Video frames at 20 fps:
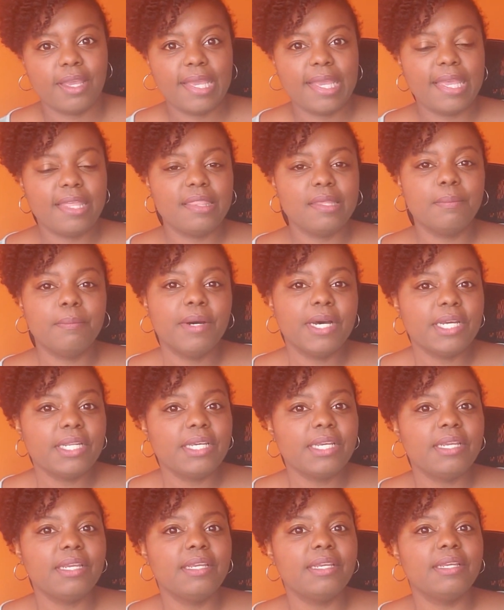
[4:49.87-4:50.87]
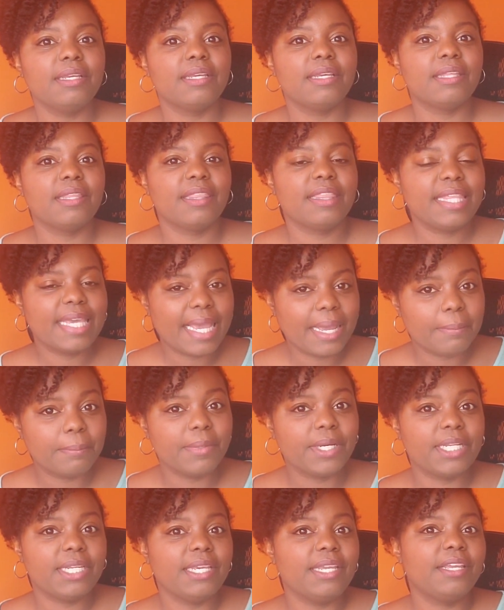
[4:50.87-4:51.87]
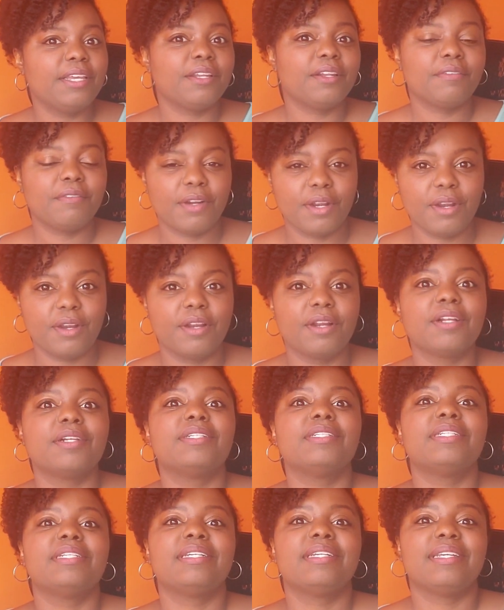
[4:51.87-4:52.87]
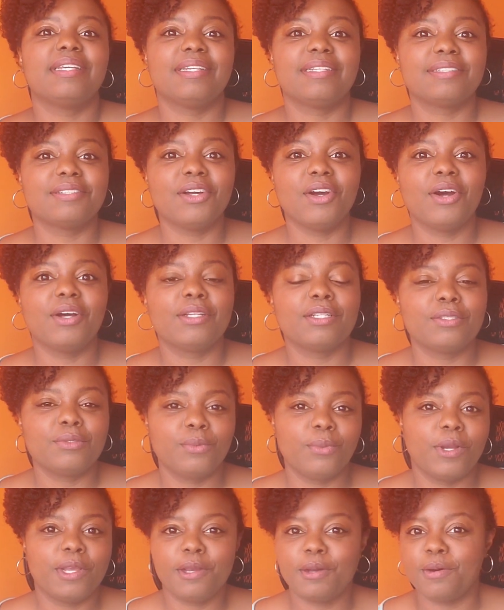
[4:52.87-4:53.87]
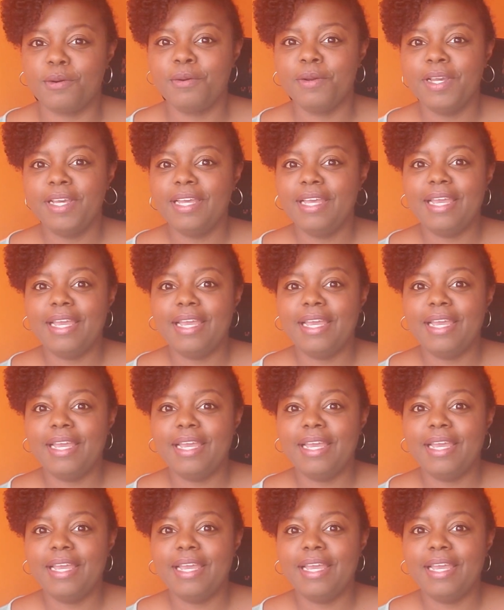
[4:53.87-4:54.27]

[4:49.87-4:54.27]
And the money that money could have earned is gone as well.